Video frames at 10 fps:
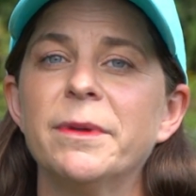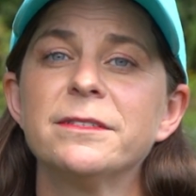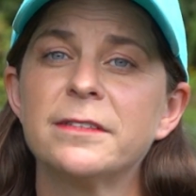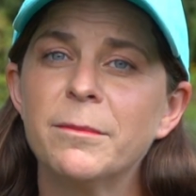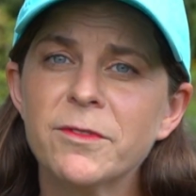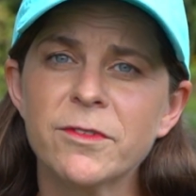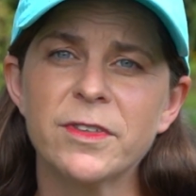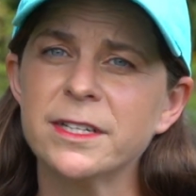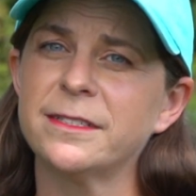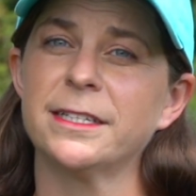Some of the
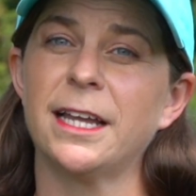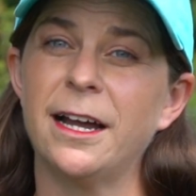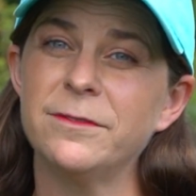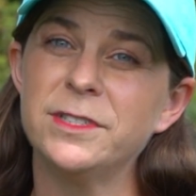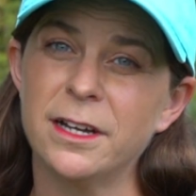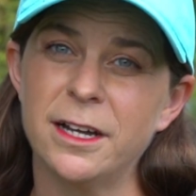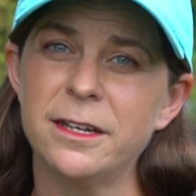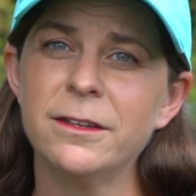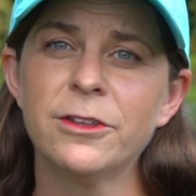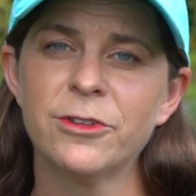things that I've
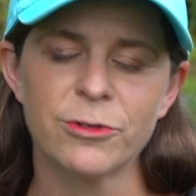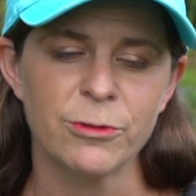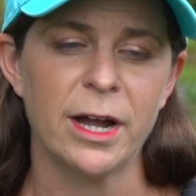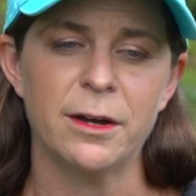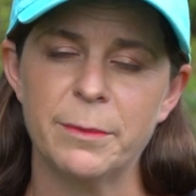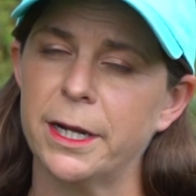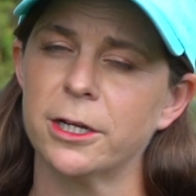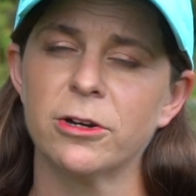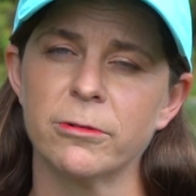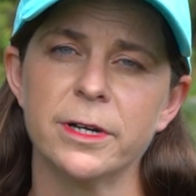done throughout my
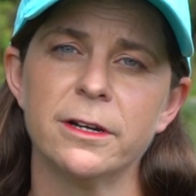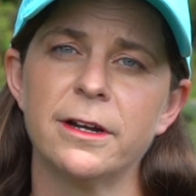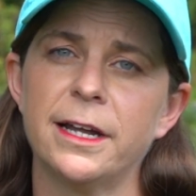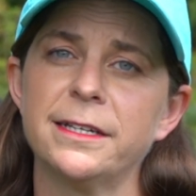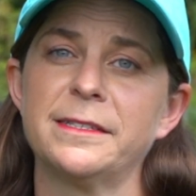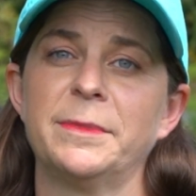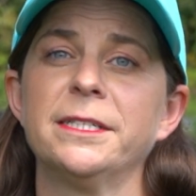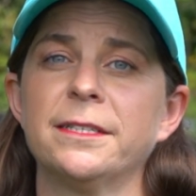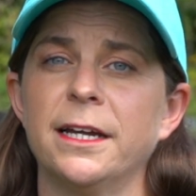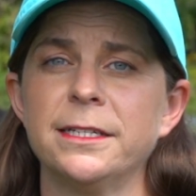career as a
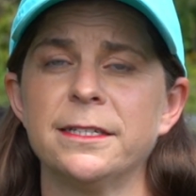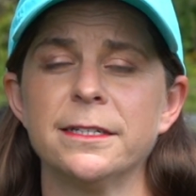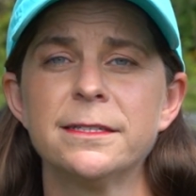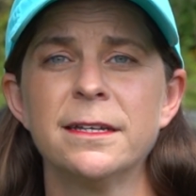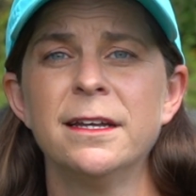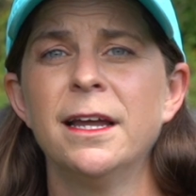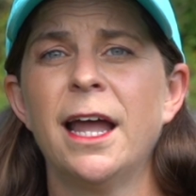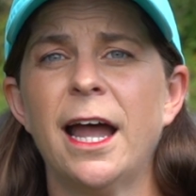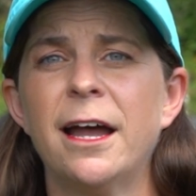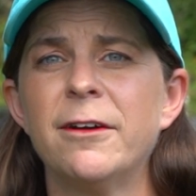meat scientist
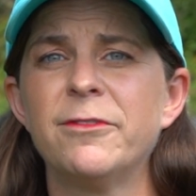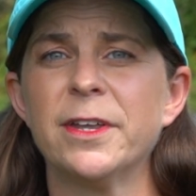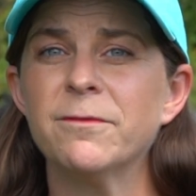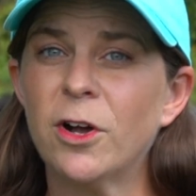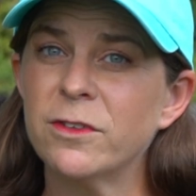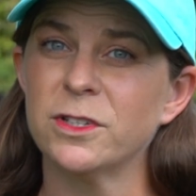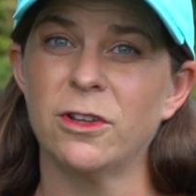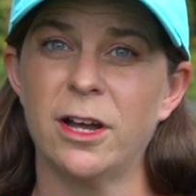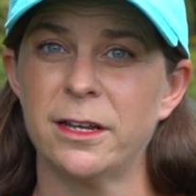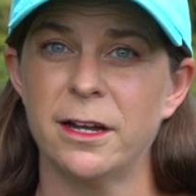have involved a
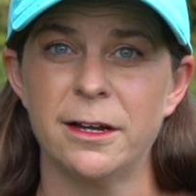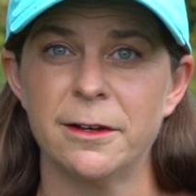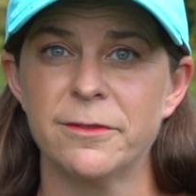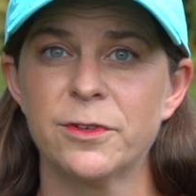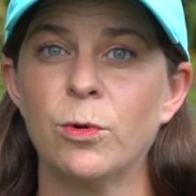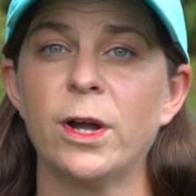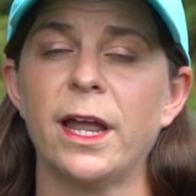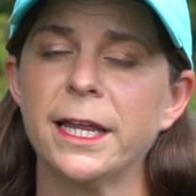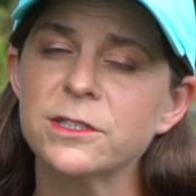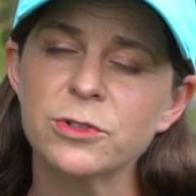lot of
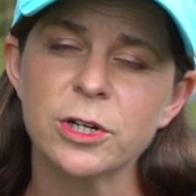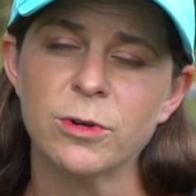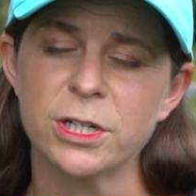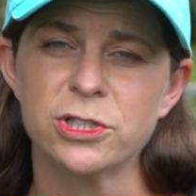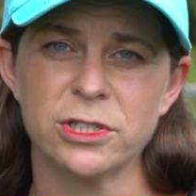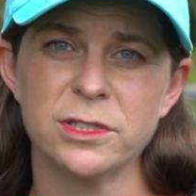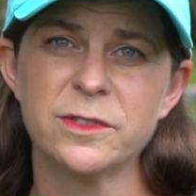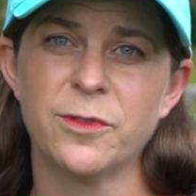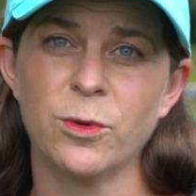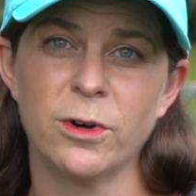answering questions
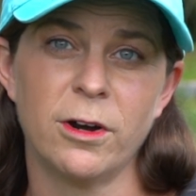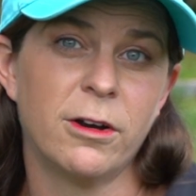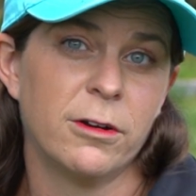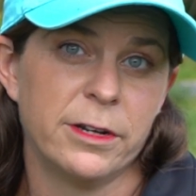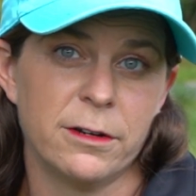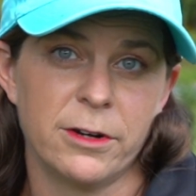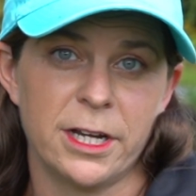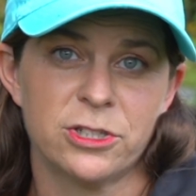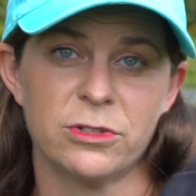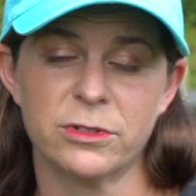for our
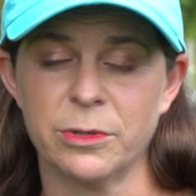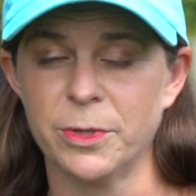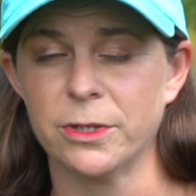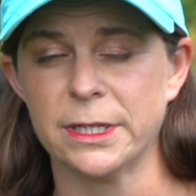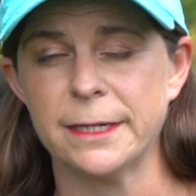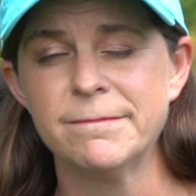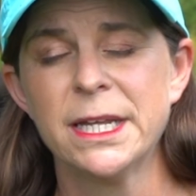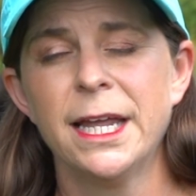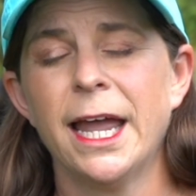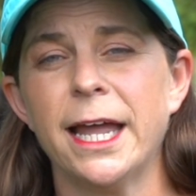international community.
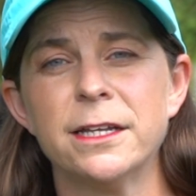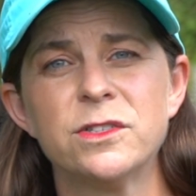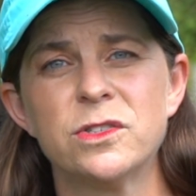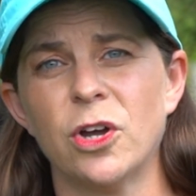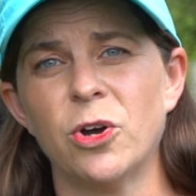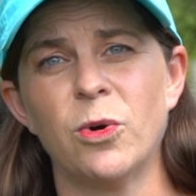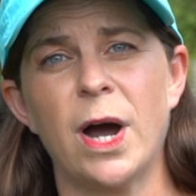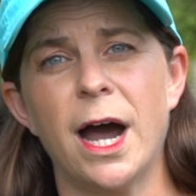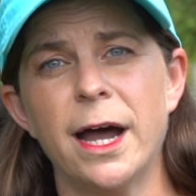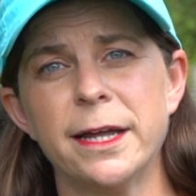And so
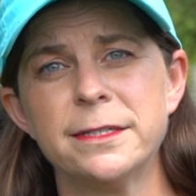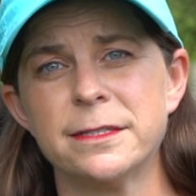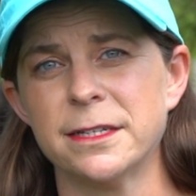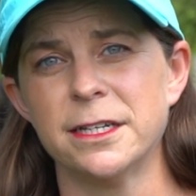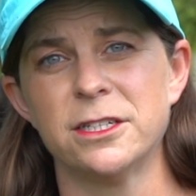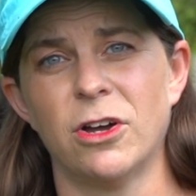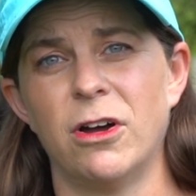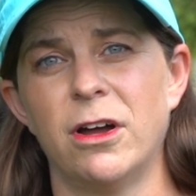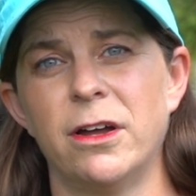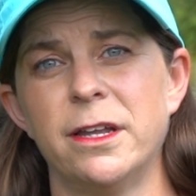I sit
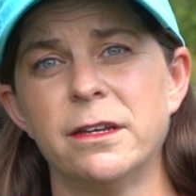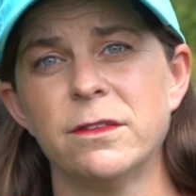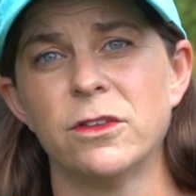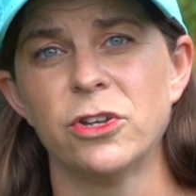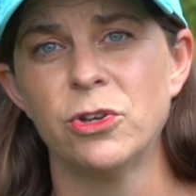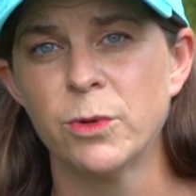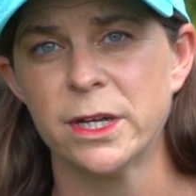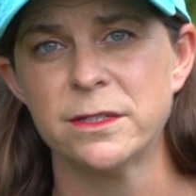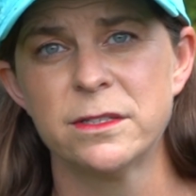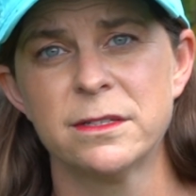on the
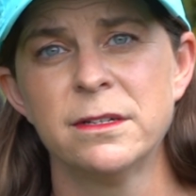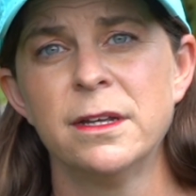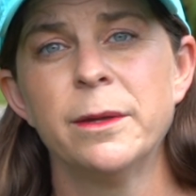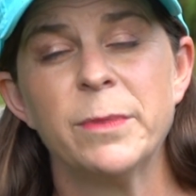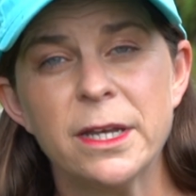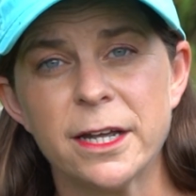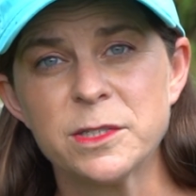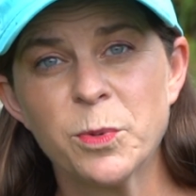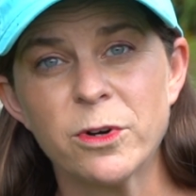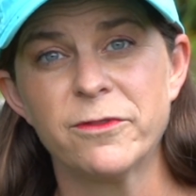U.S. Meat
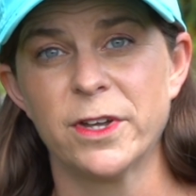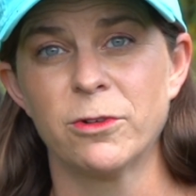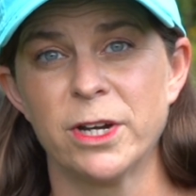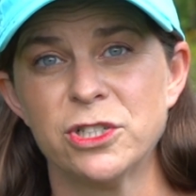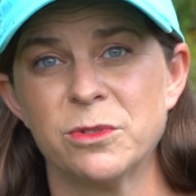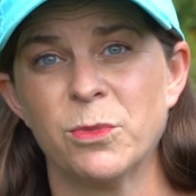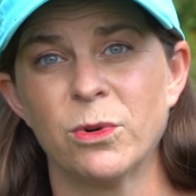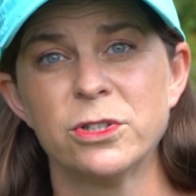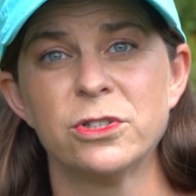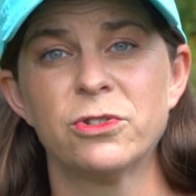Export Federation
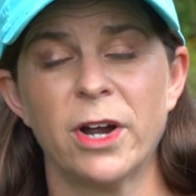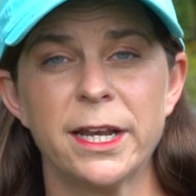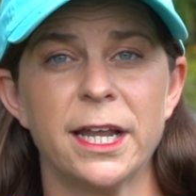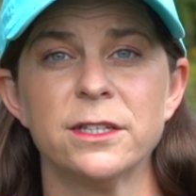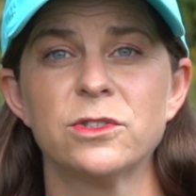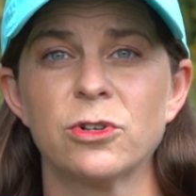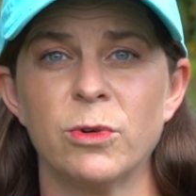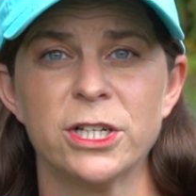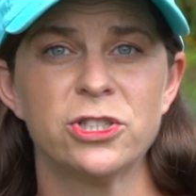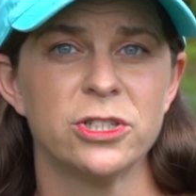Board to try to answer
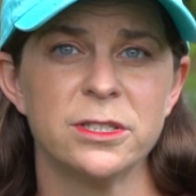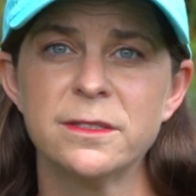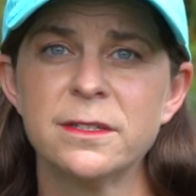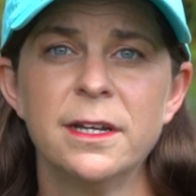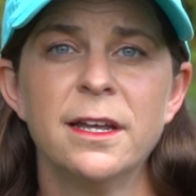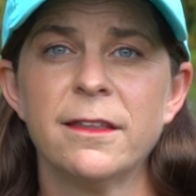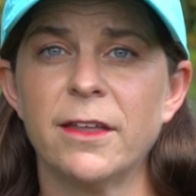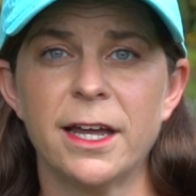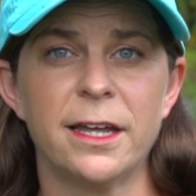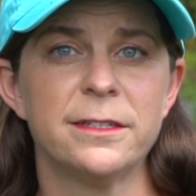questions
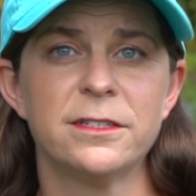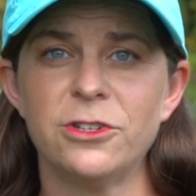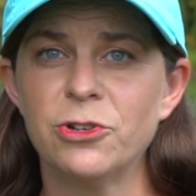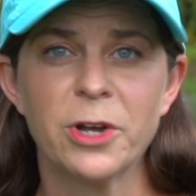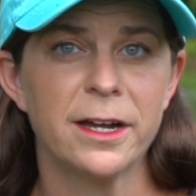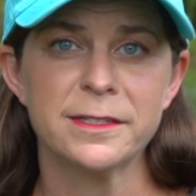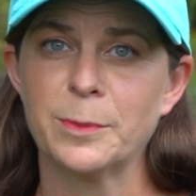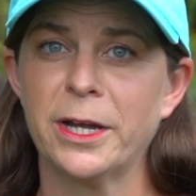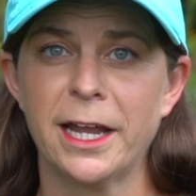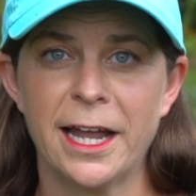that you guys
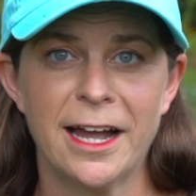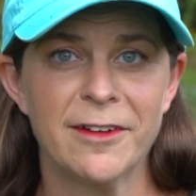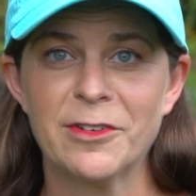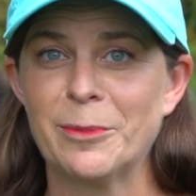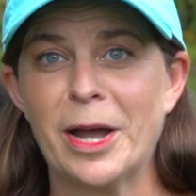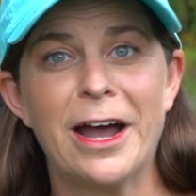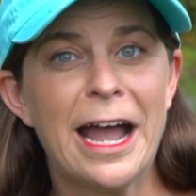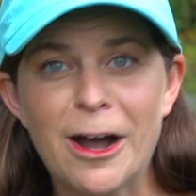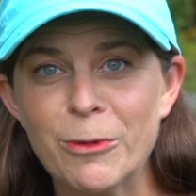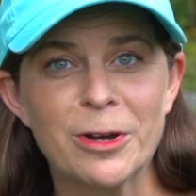might have about
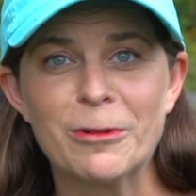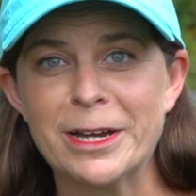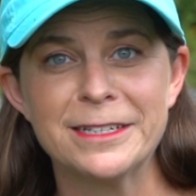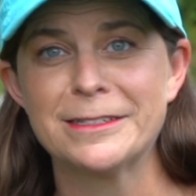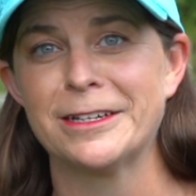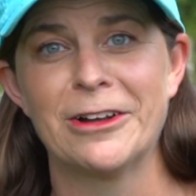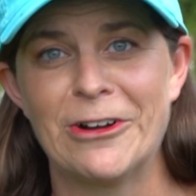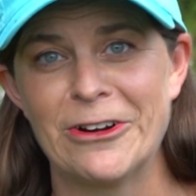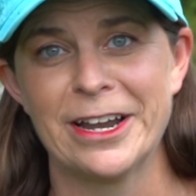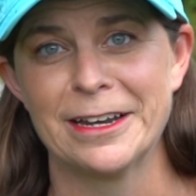how we're raising
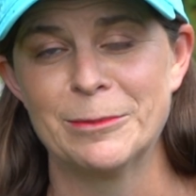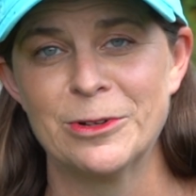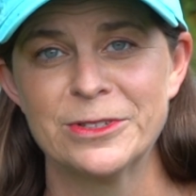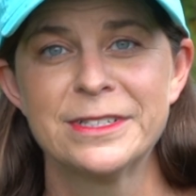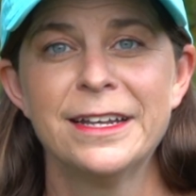our animals.